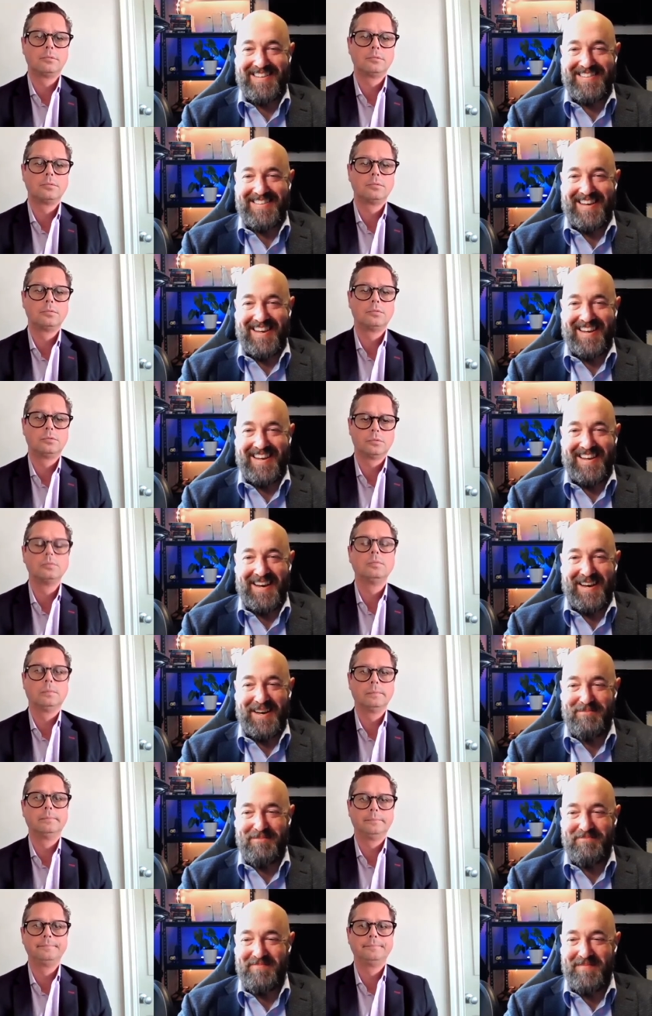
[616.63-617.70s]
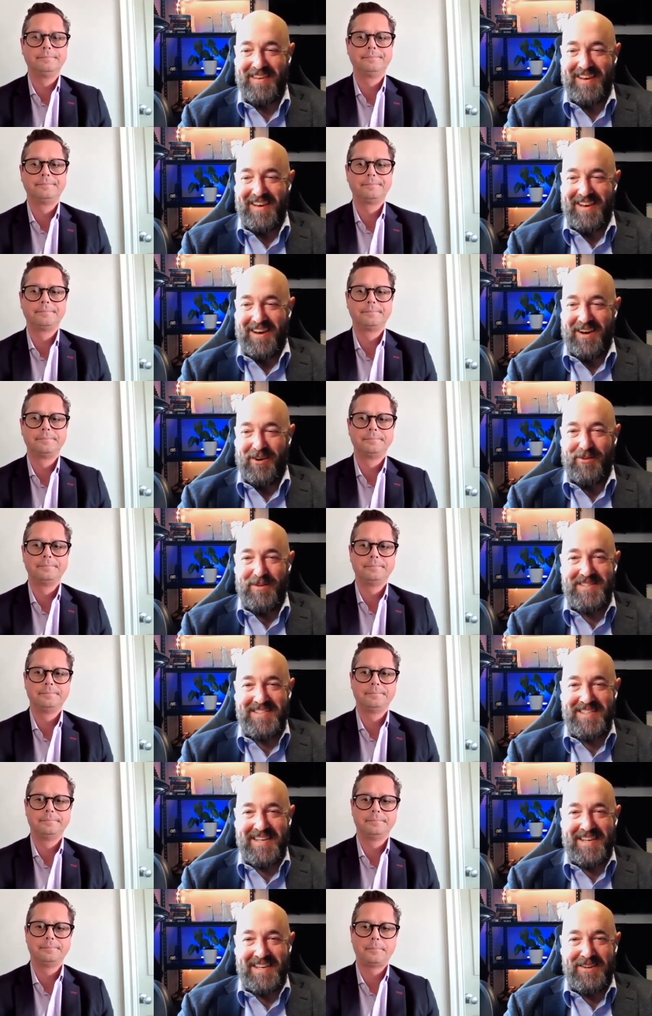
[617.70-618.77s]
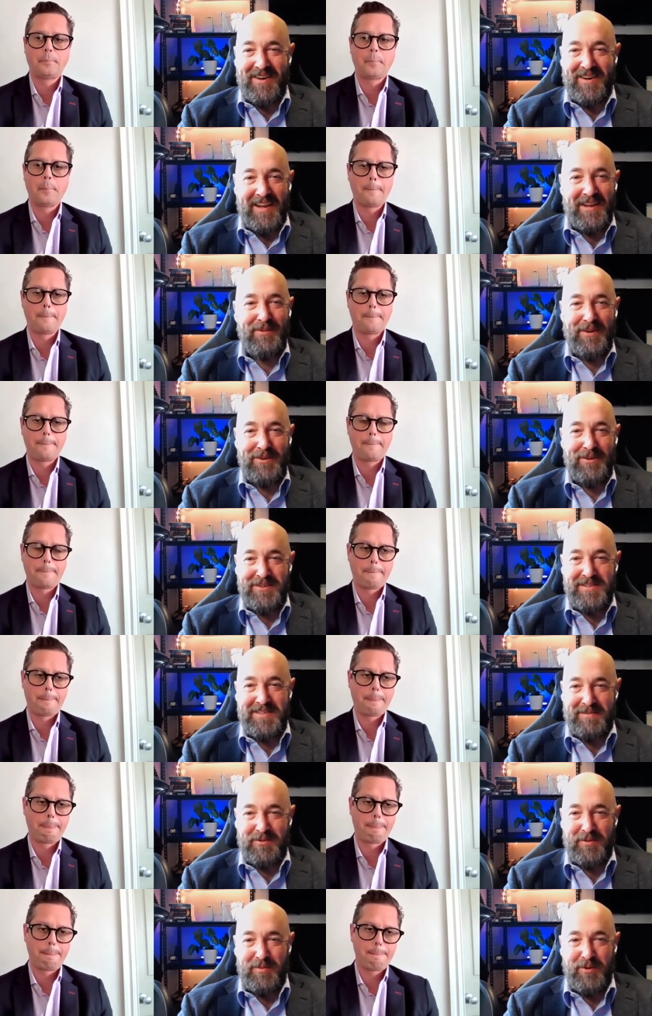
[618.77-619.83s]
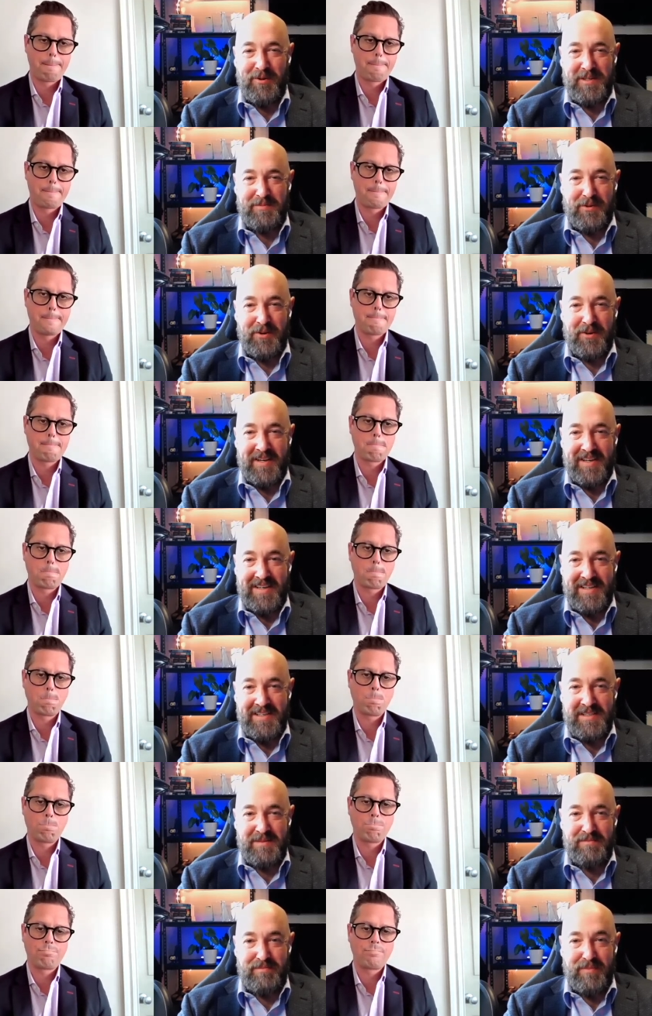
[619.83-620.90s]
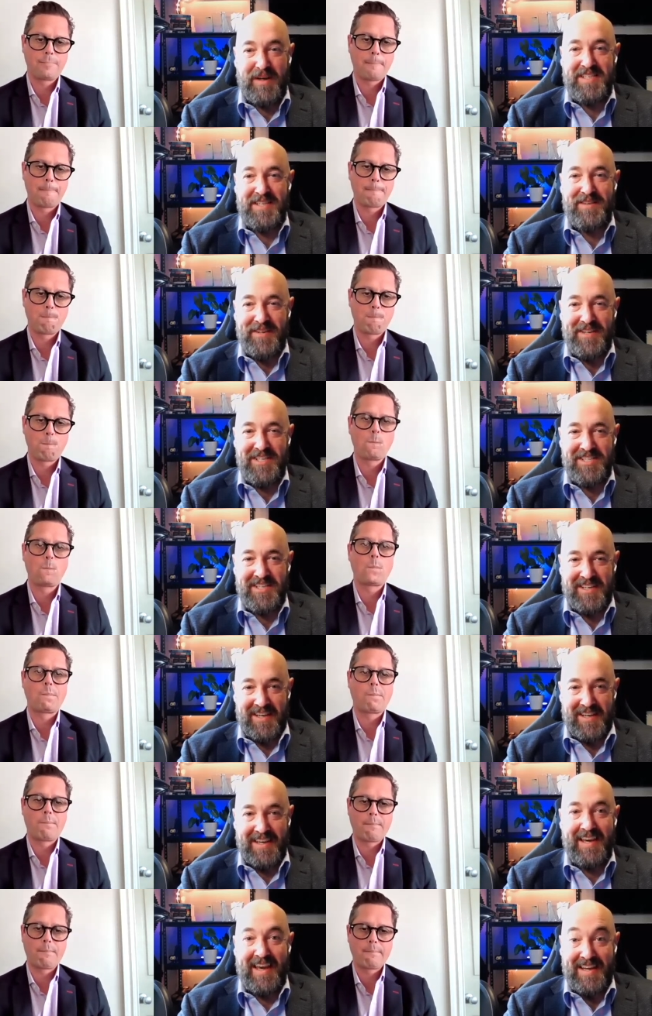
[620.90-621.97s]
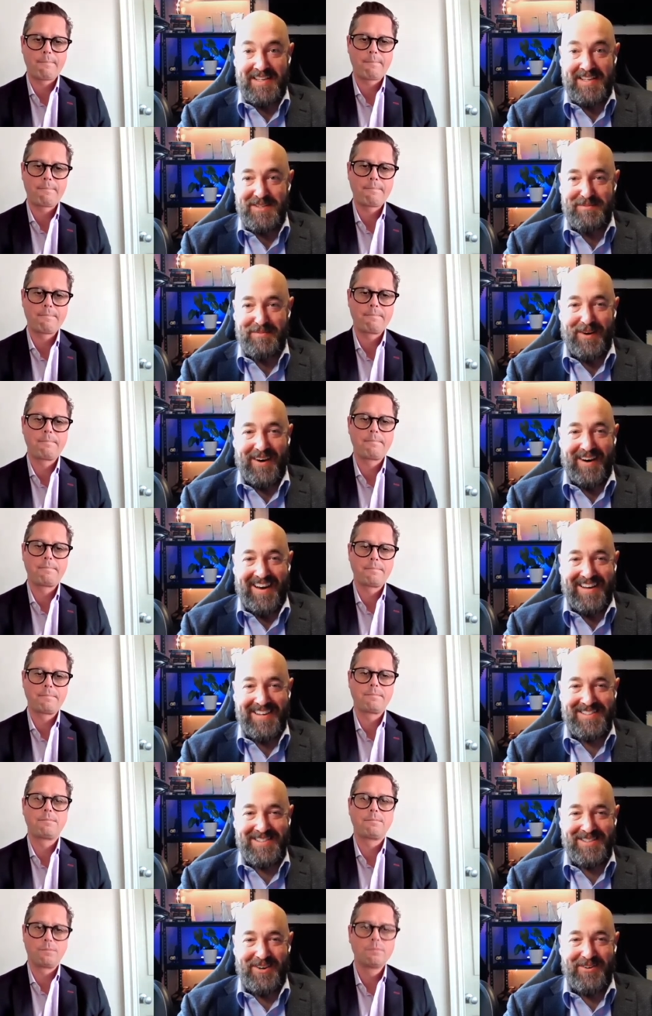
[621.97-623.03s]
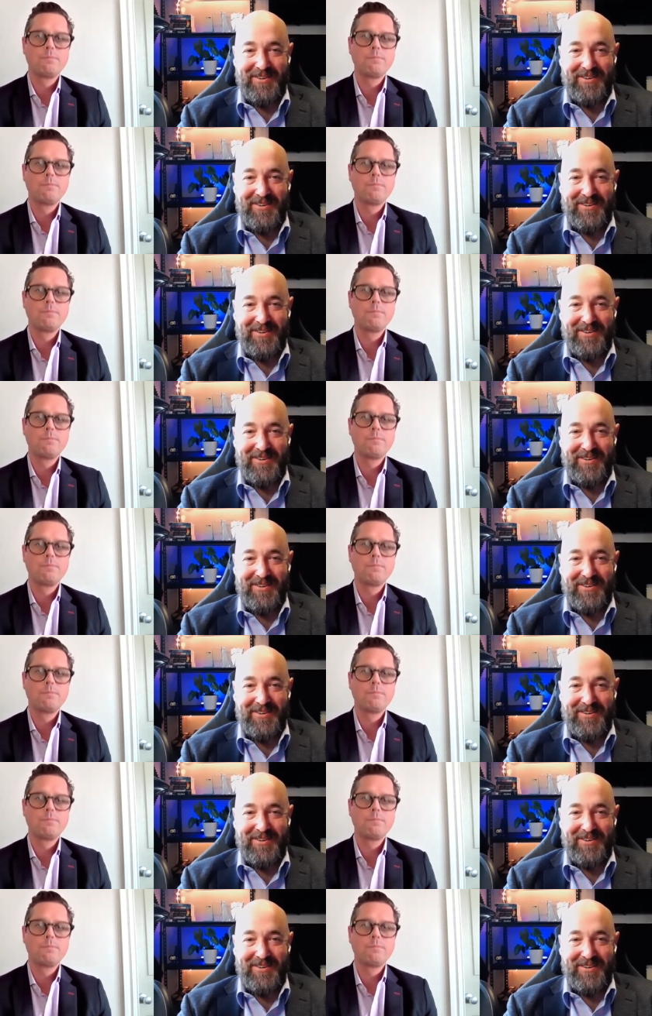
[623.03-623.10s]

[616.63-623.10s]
Speaker 1: and um, it's like you know anyone who turns up to a mortgage broker is by definition keen to buy so